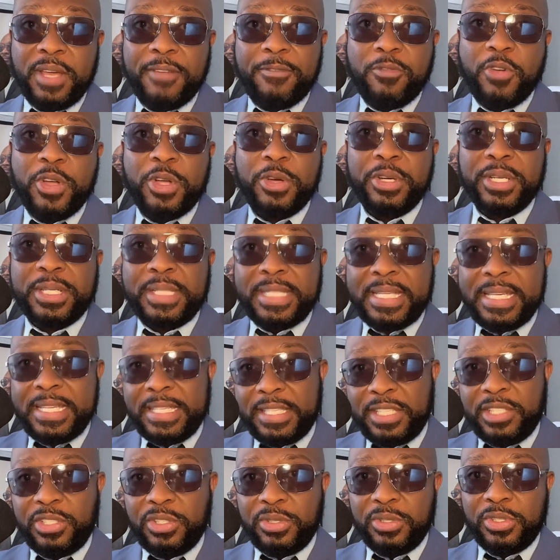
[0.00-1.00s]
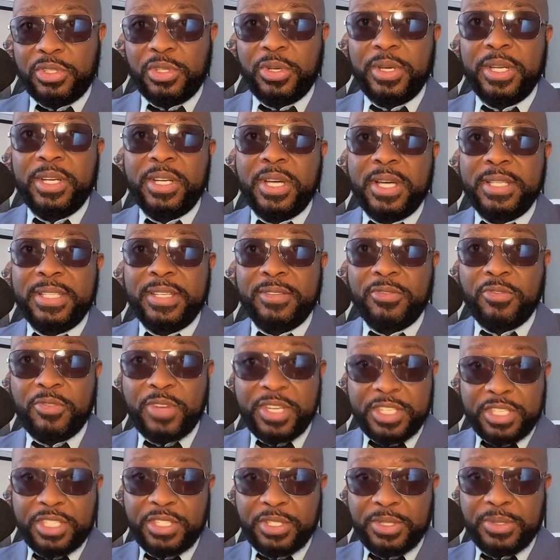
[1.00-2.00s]
we could teach you so it doesn't
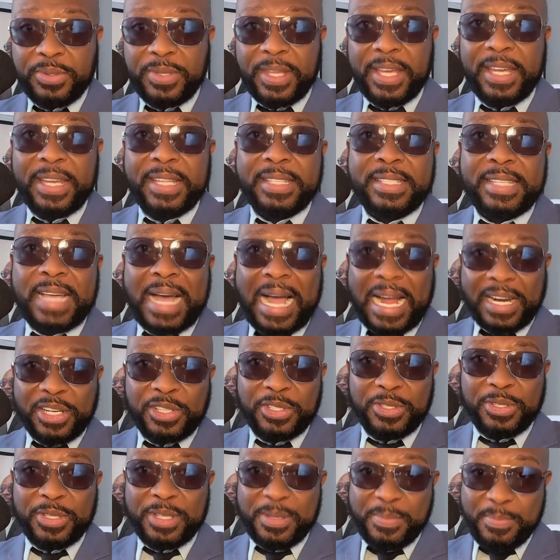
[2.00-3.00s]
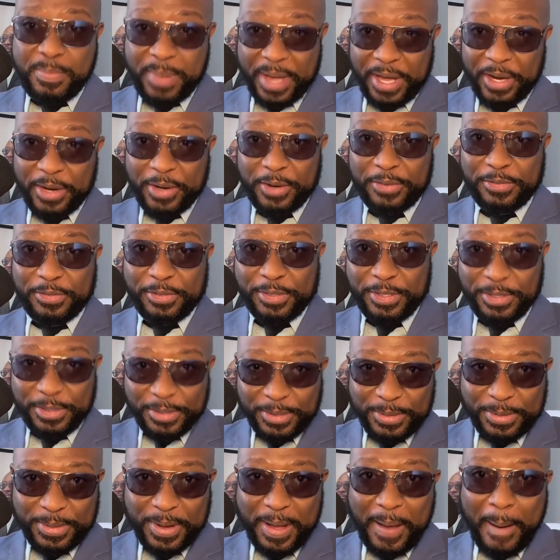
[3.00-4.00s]
reach you, then it's actually better for
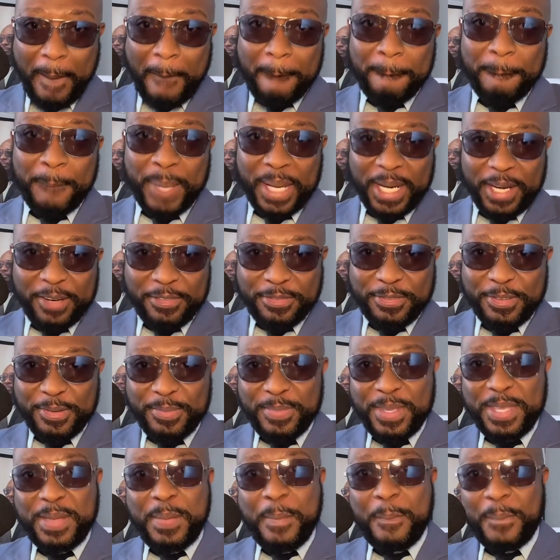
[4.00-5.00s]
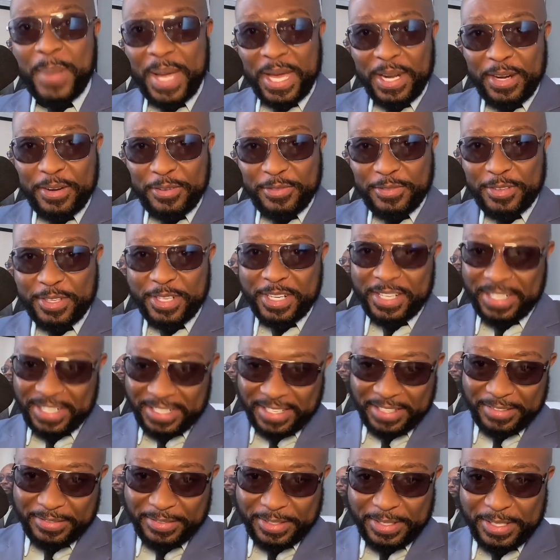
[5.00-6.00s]
you, better for me, better for
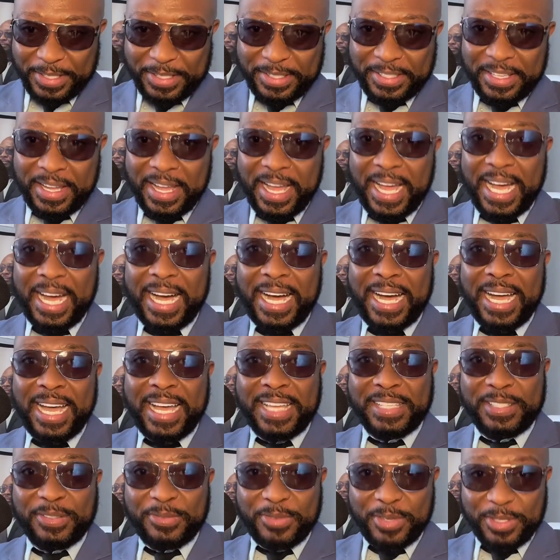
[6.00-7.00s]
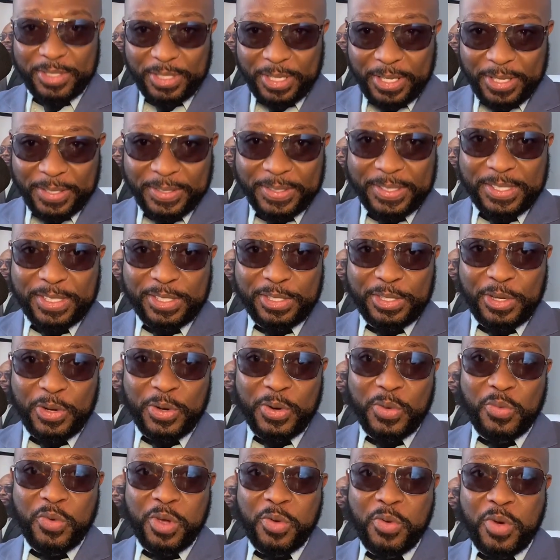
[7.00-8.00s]
all of us as a result.
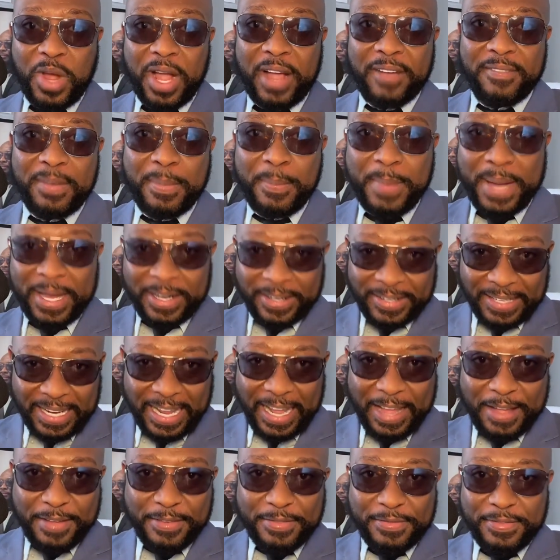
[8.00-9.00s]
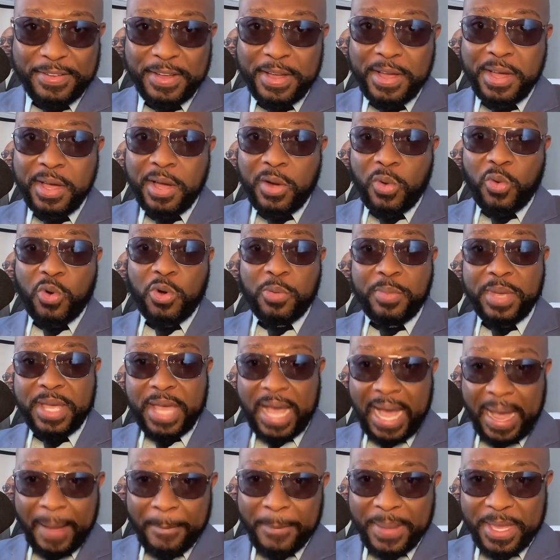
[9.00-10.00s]
So we will have a better life, we'll be
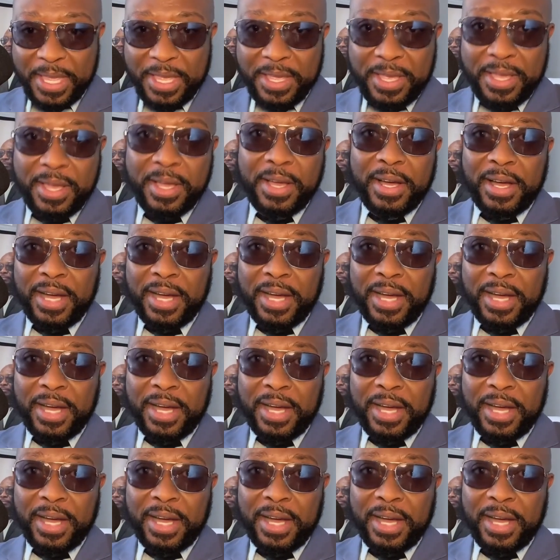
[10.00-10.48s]
happy